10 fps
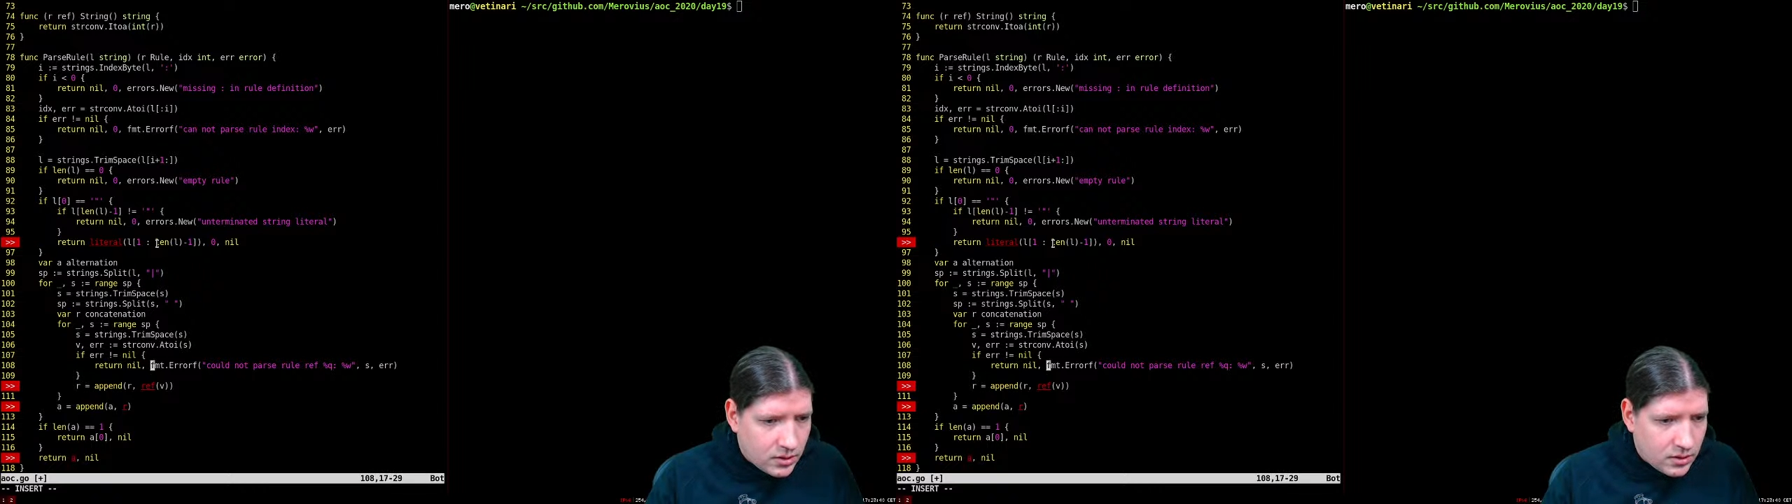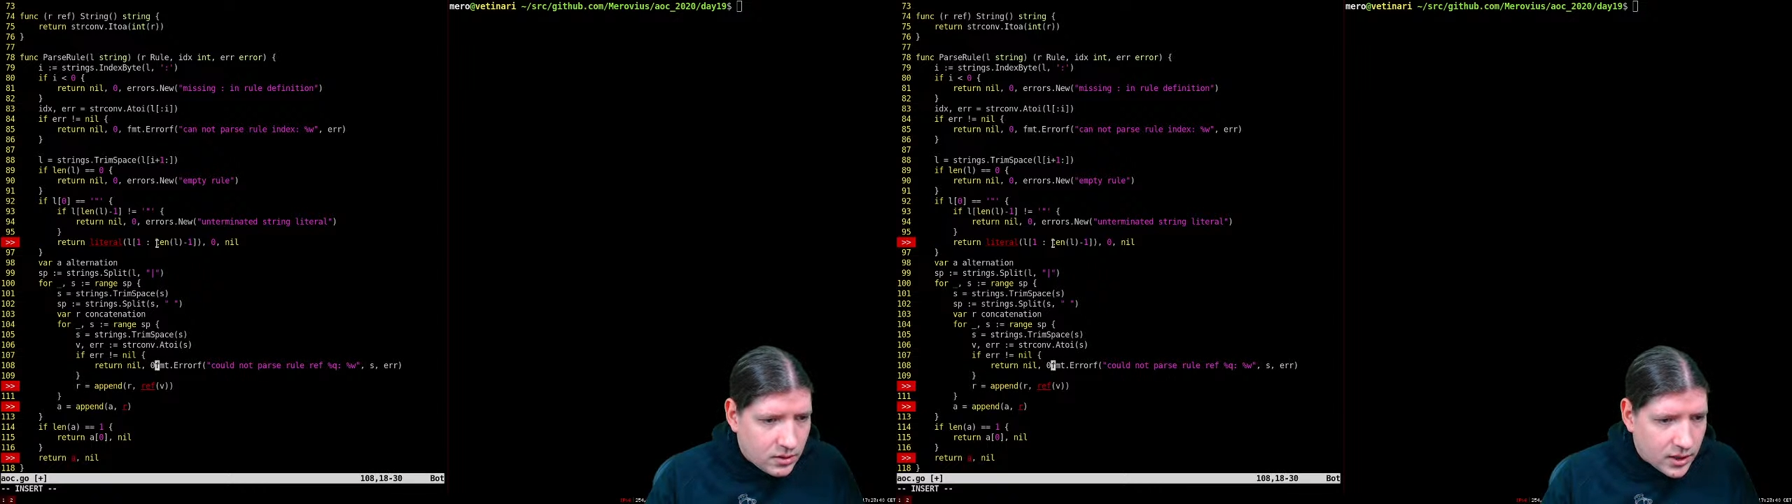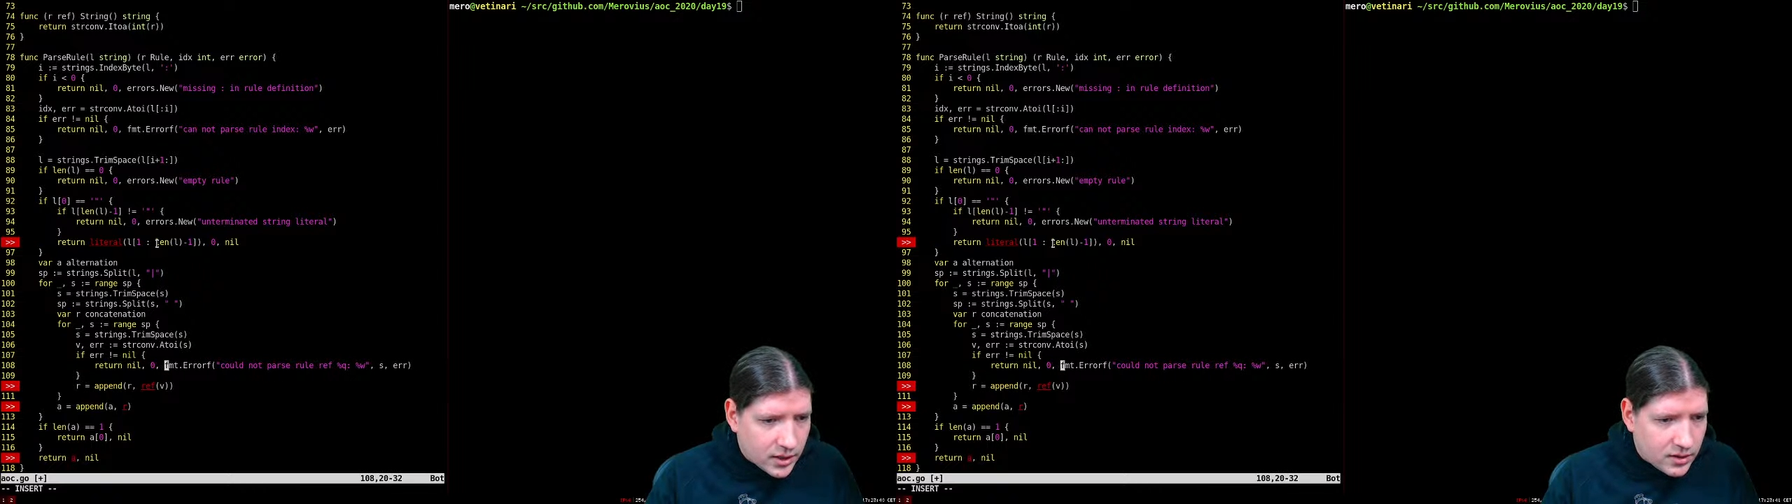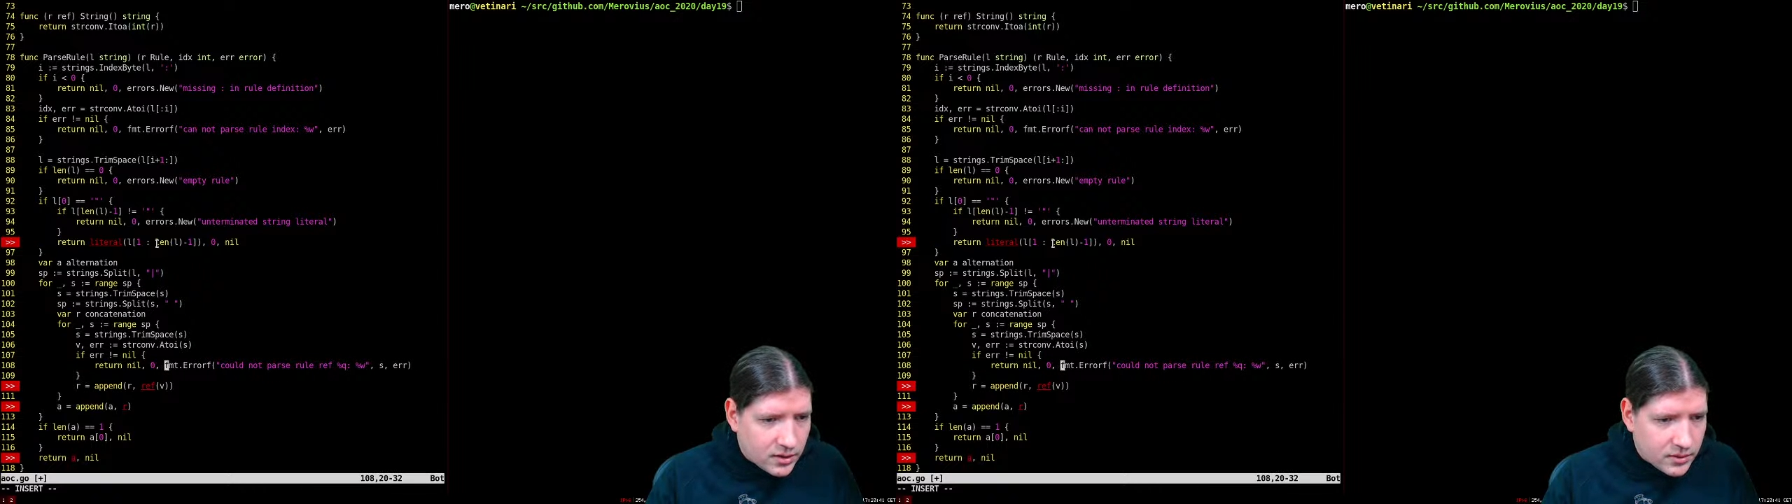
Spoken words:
like.